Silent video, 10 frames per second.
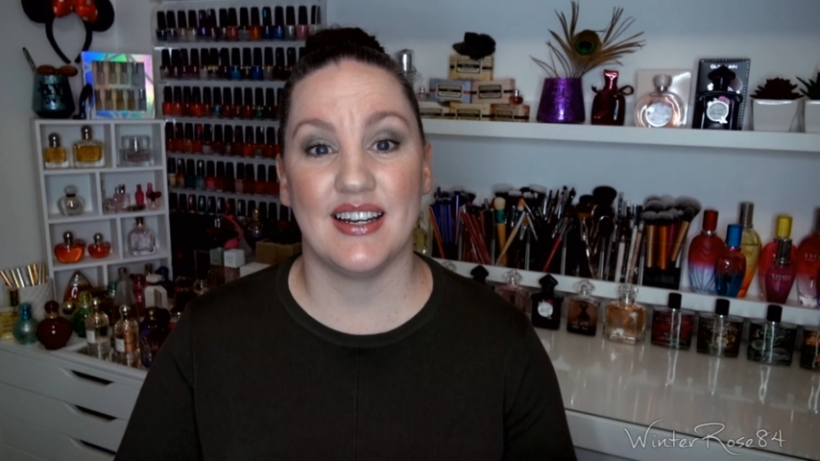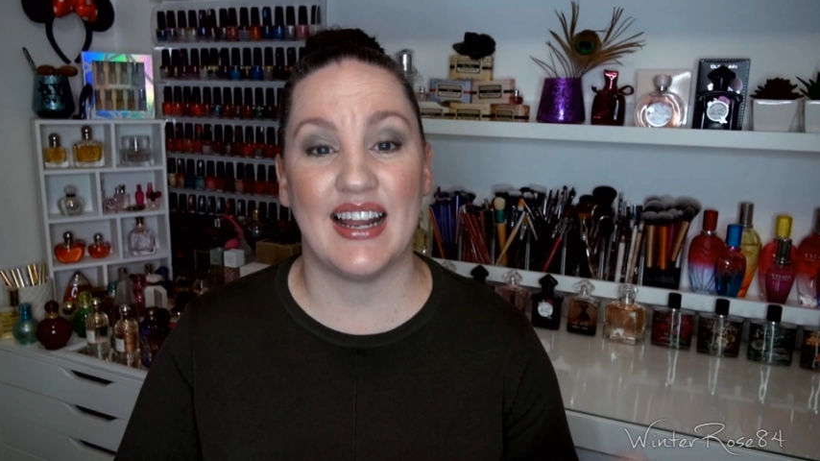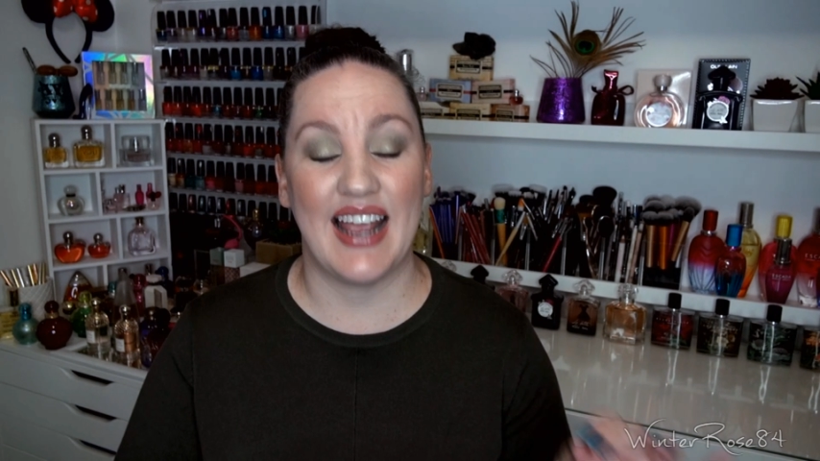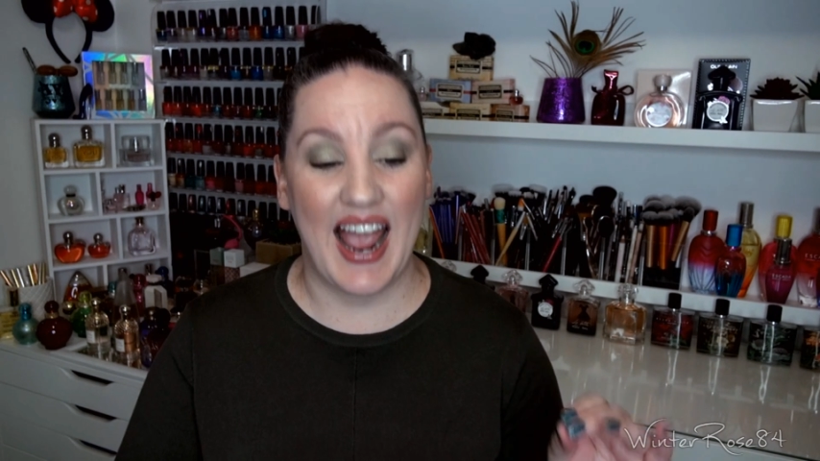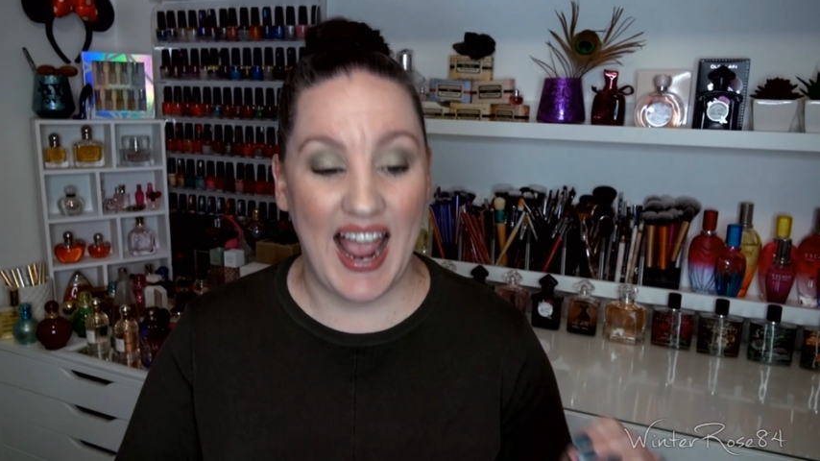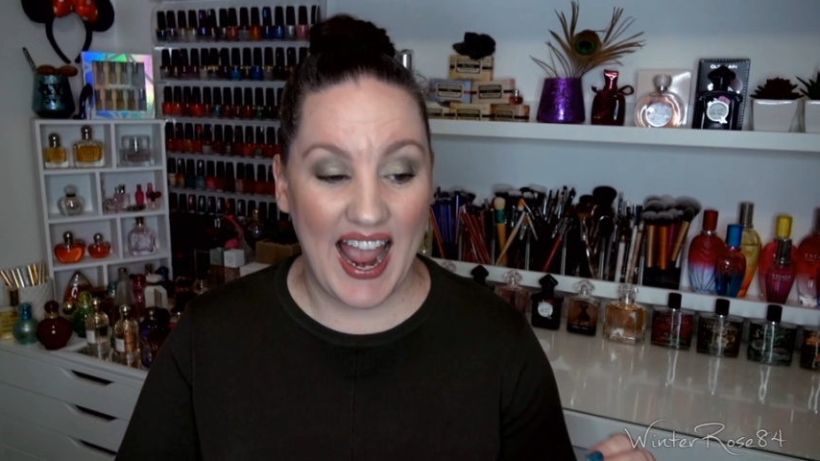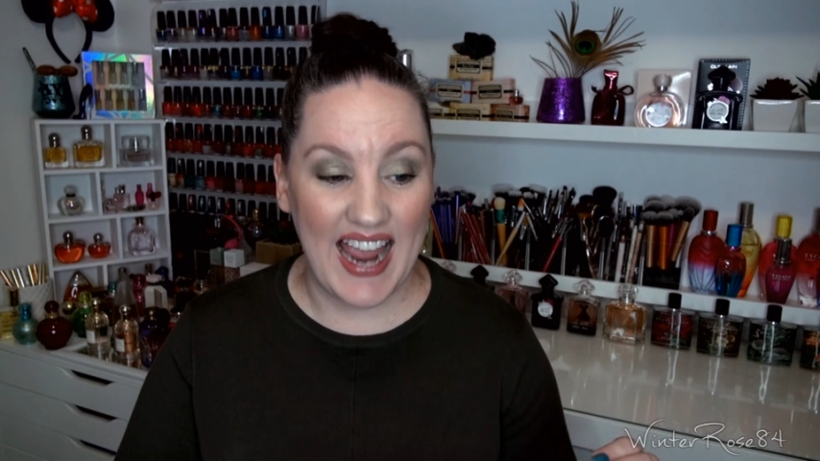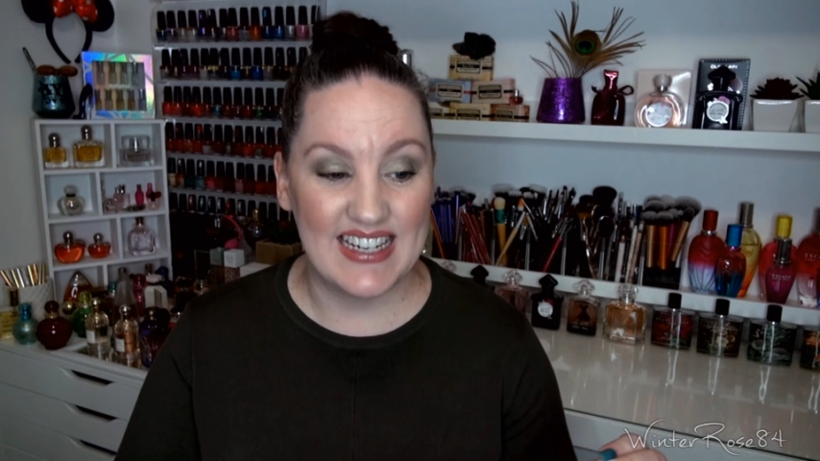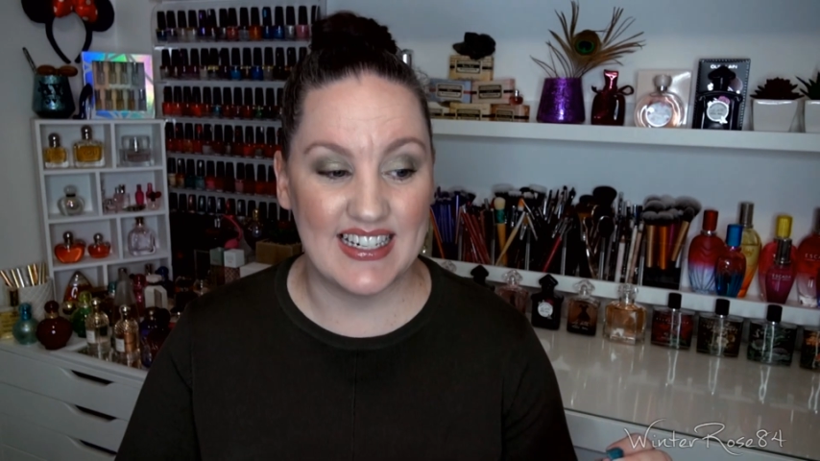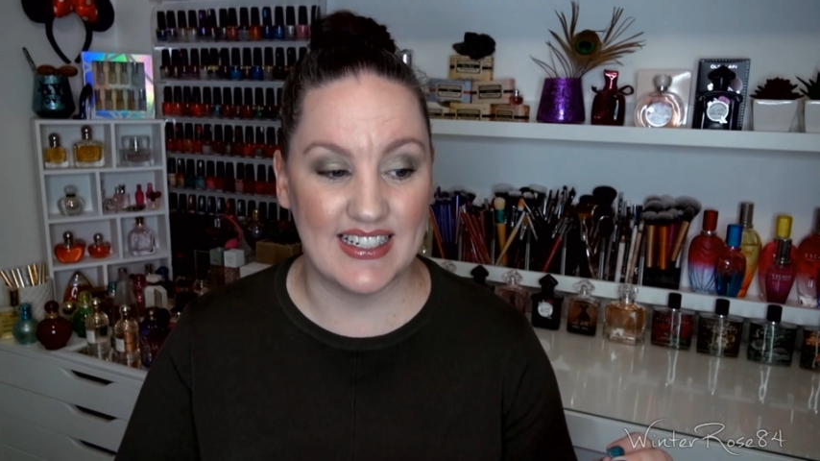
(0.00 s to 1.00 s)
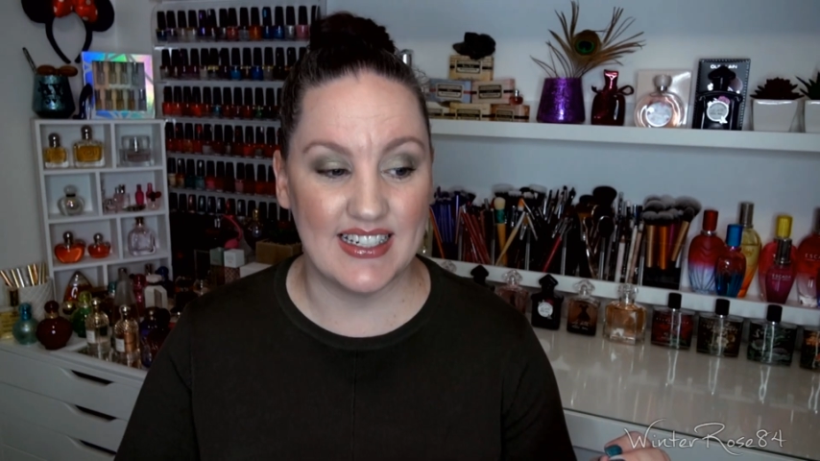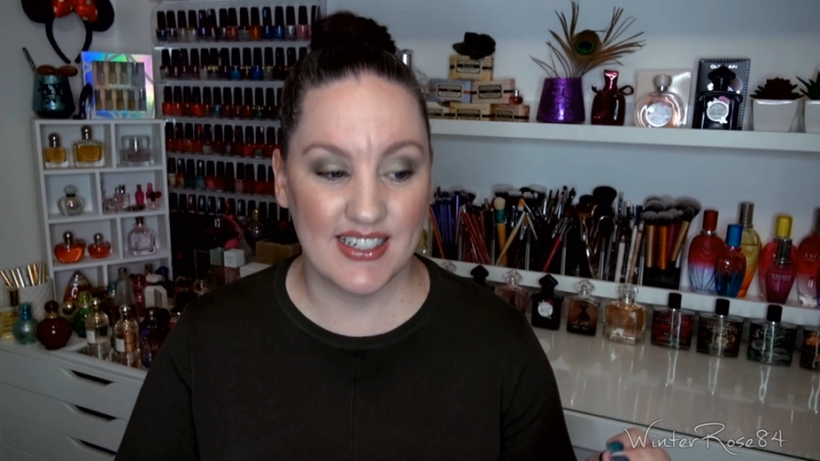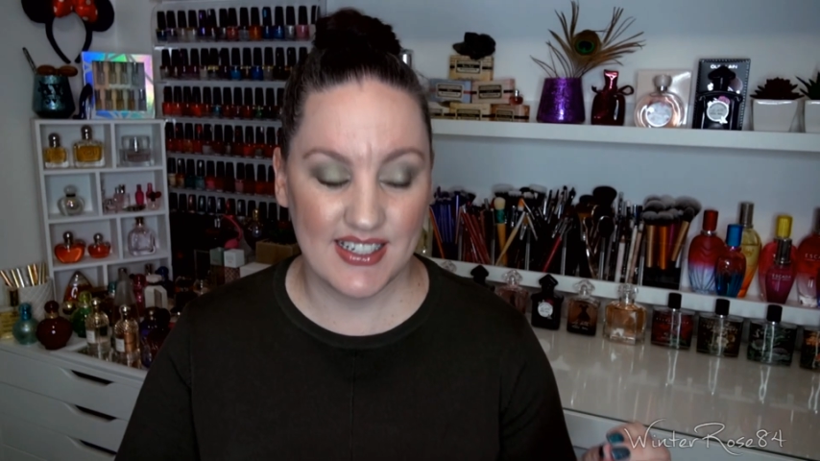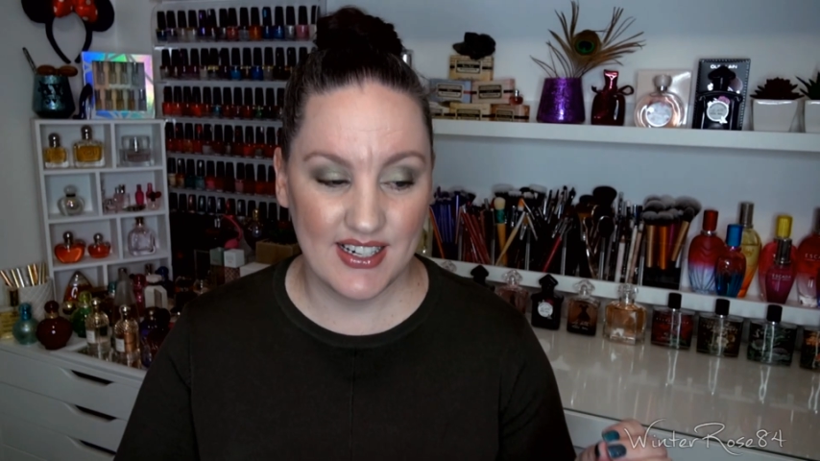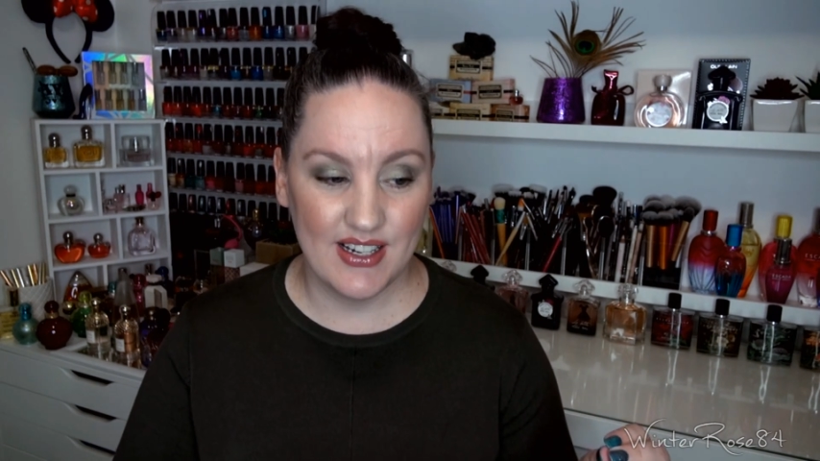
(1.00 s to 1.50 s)
and I hate
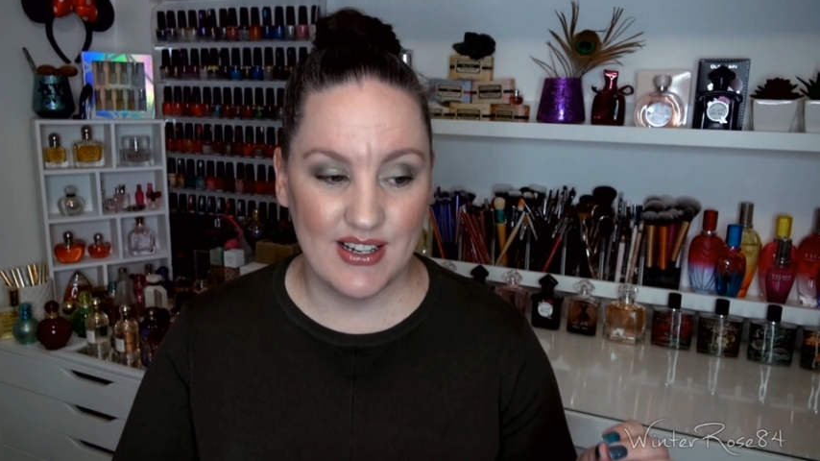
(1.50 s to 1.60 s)
it